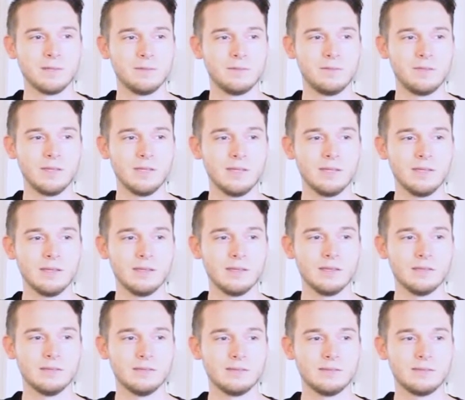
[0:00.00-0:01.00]

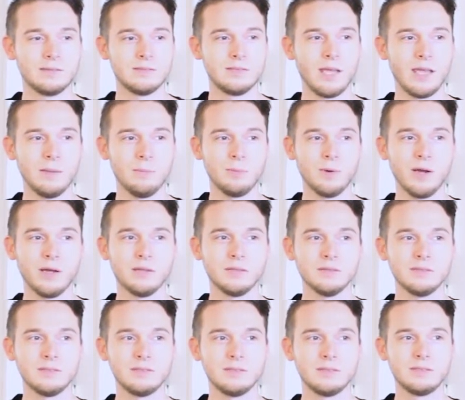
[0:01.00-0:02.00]
The tape
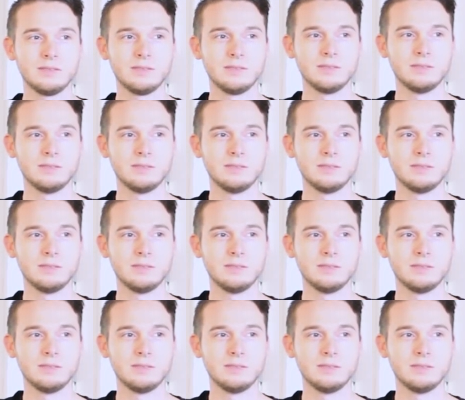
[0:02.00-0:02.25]
wounds